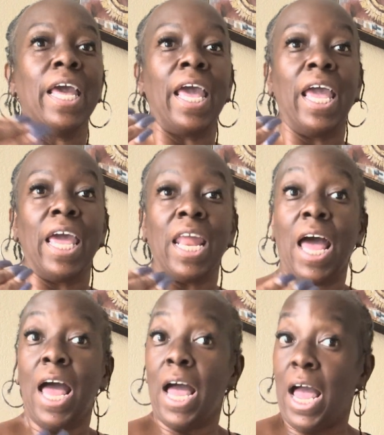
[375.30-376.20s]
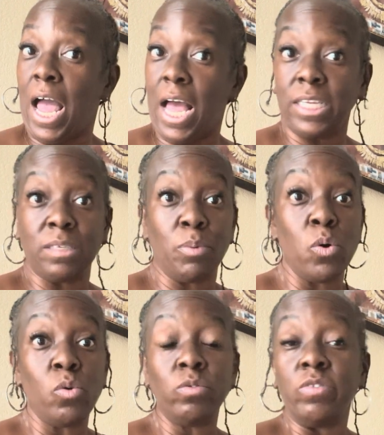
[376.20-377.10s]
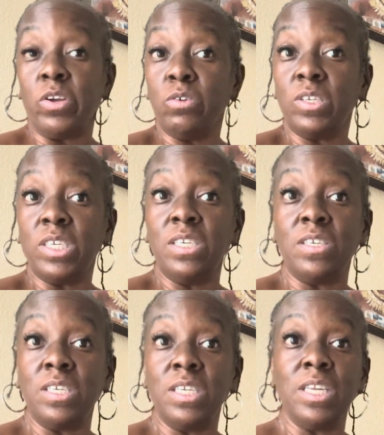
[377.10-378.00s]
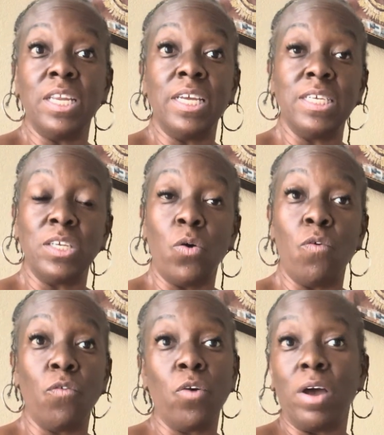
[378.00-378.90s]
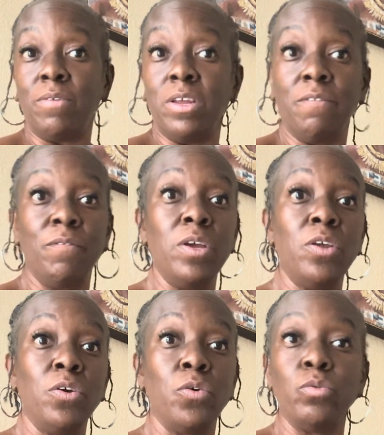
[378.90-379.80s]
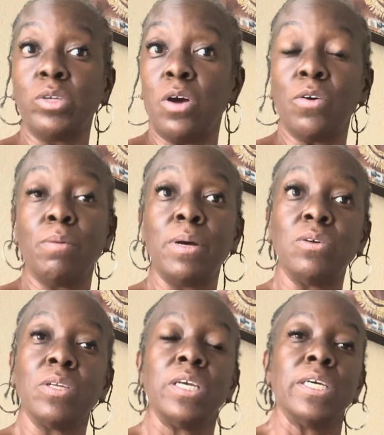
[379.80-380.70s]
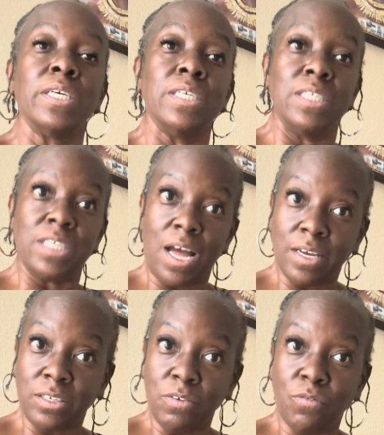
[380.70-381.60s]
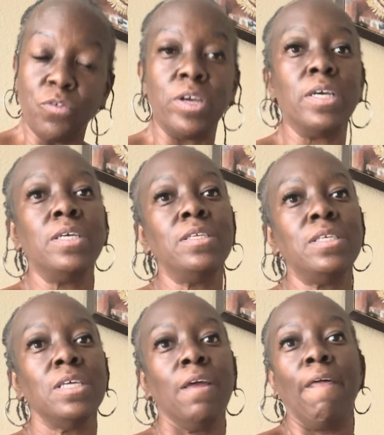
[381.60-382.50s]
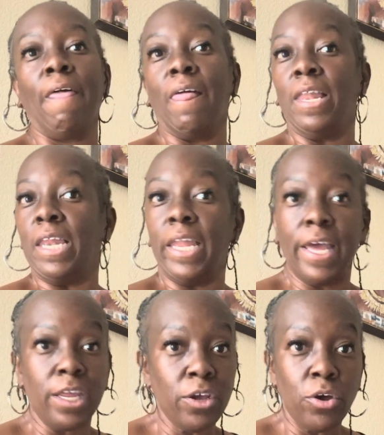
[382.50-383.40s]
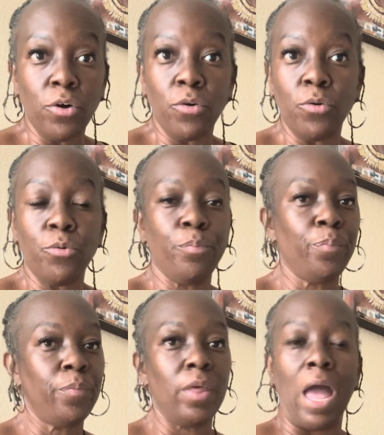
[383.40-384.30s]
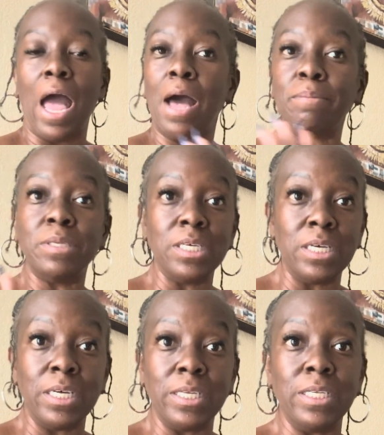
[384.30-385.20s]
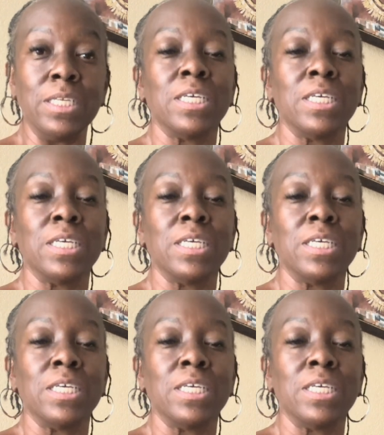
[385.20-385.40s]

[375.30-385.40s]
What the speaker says: and I suppose their season is over. I did a video talking about toxic friends, letting go. I'm done.